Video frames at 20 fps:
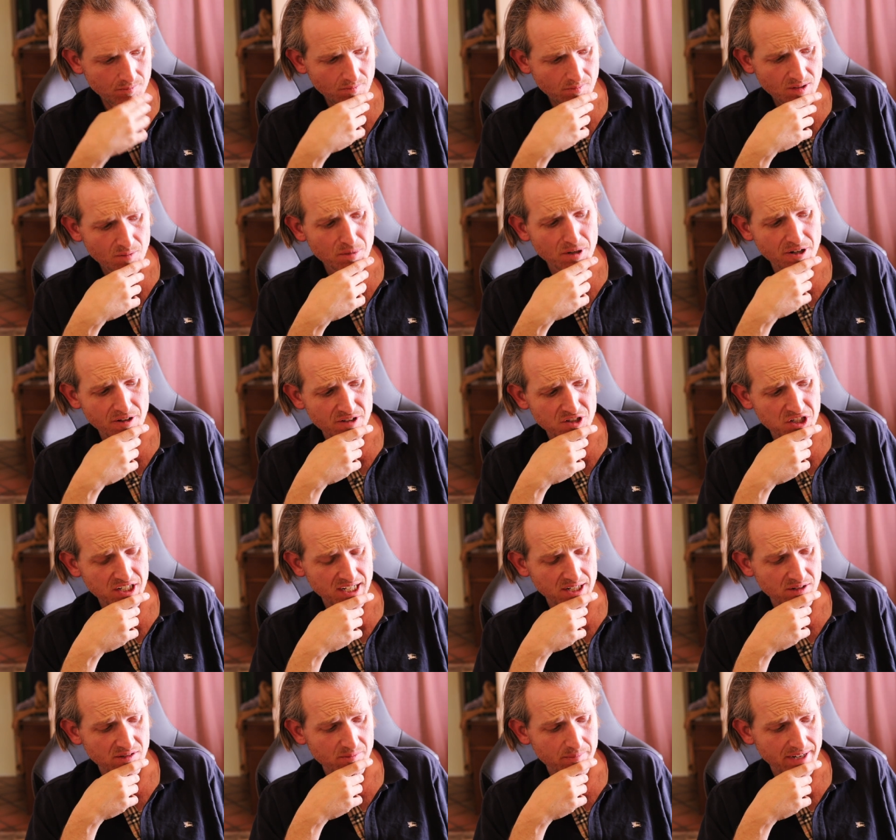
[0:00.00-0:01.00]
part of the
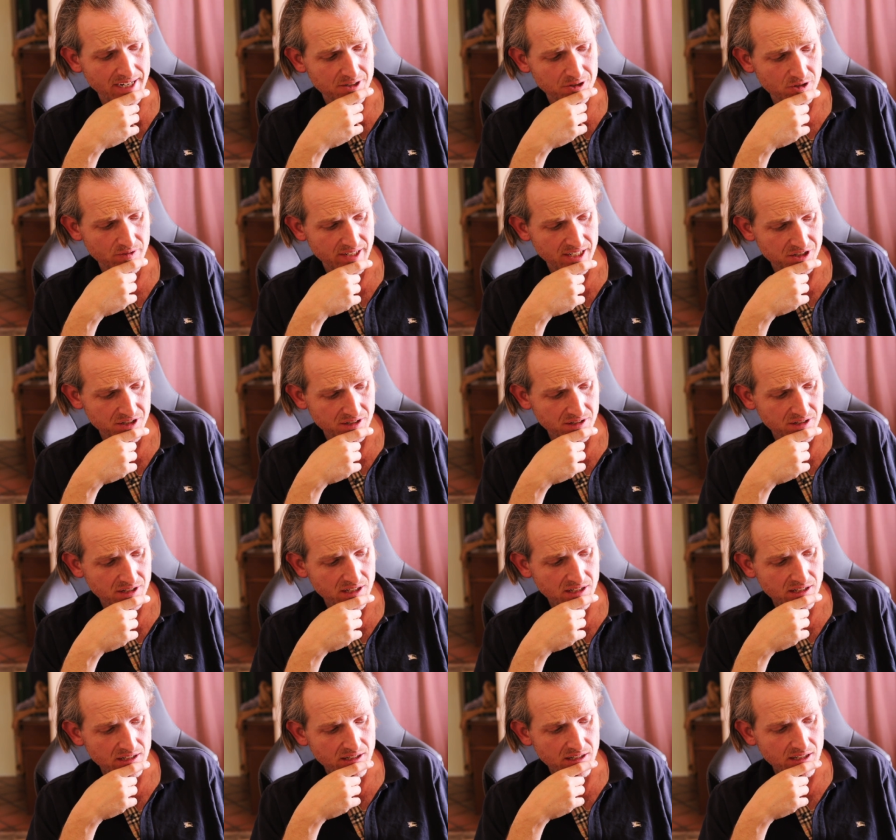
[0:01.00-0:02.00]
channel of maturation,
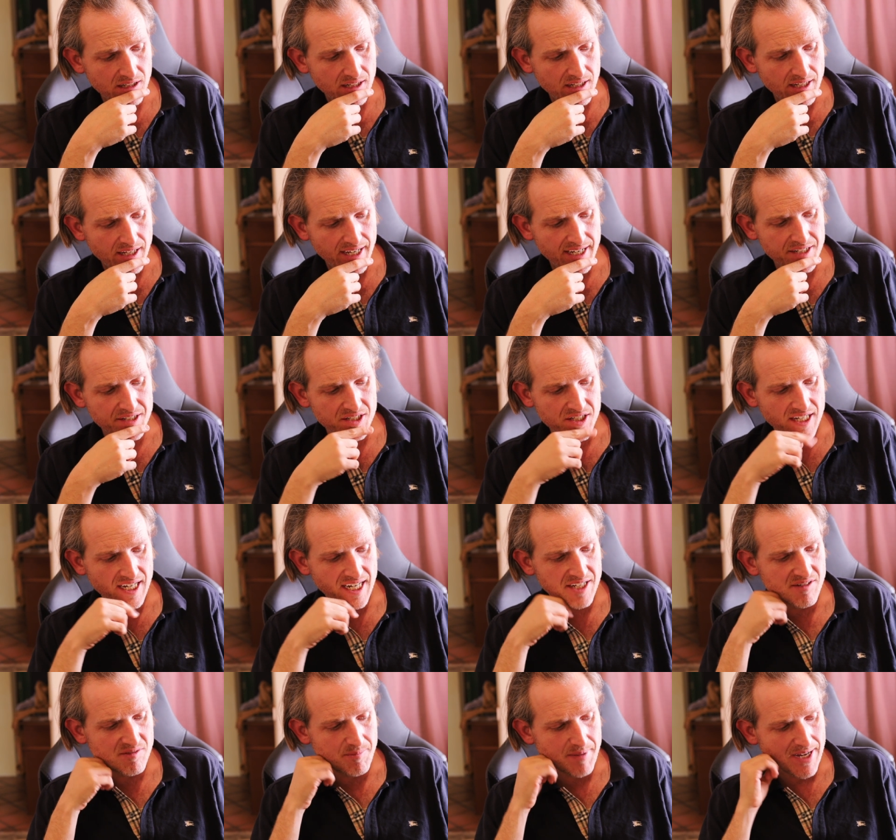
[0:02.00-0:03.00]
a
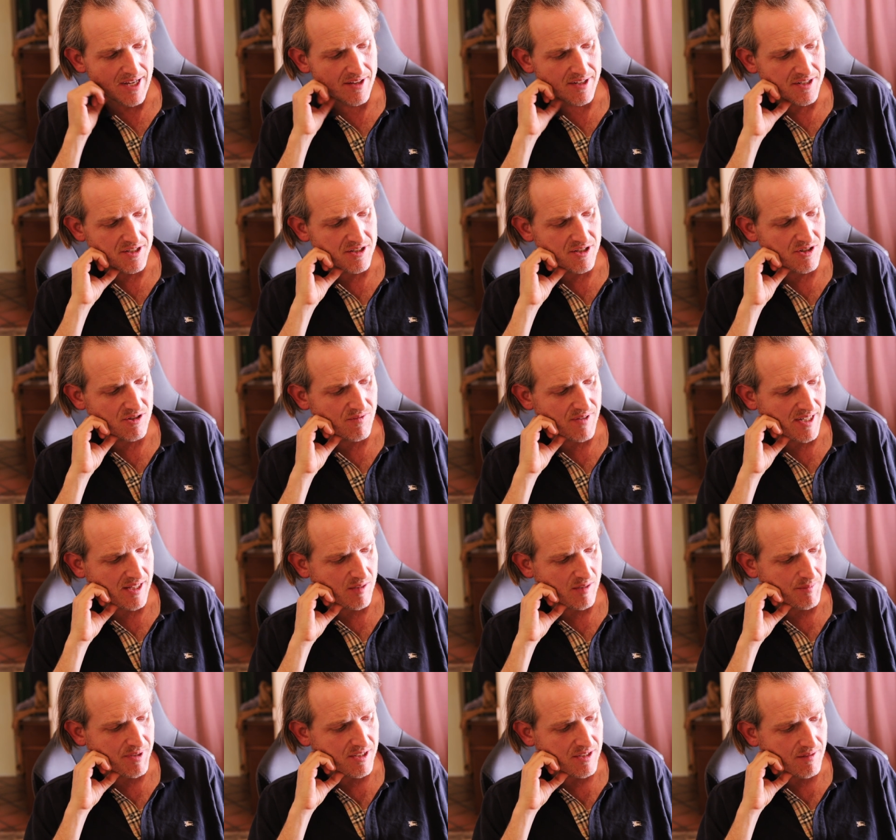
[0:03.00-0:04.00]
design of balanced
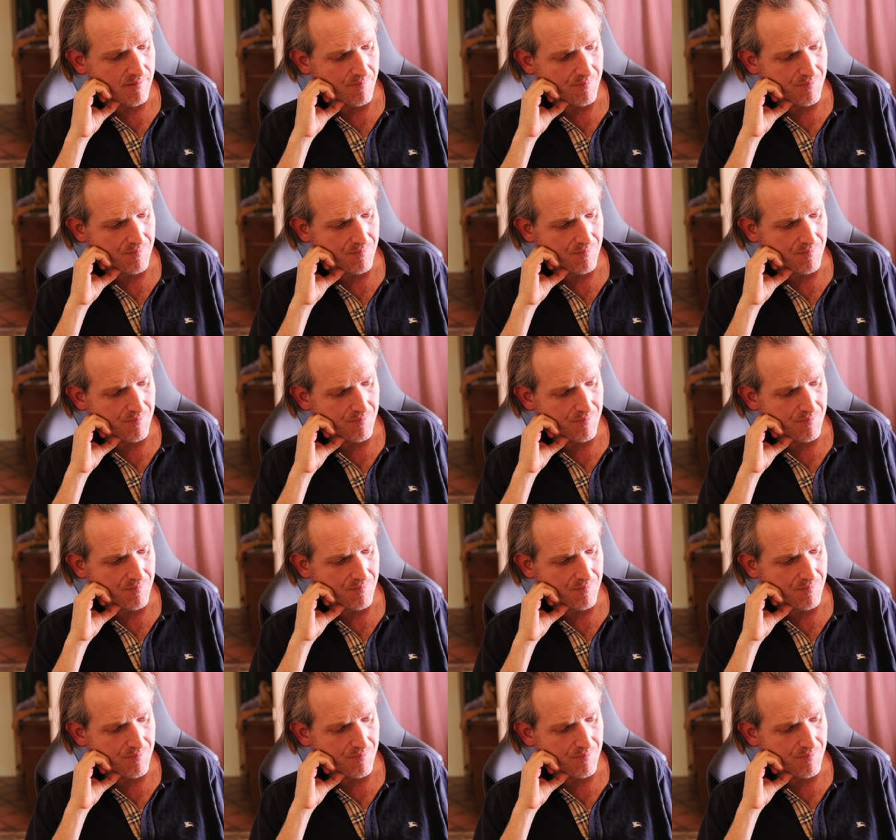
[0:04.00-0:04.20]
development.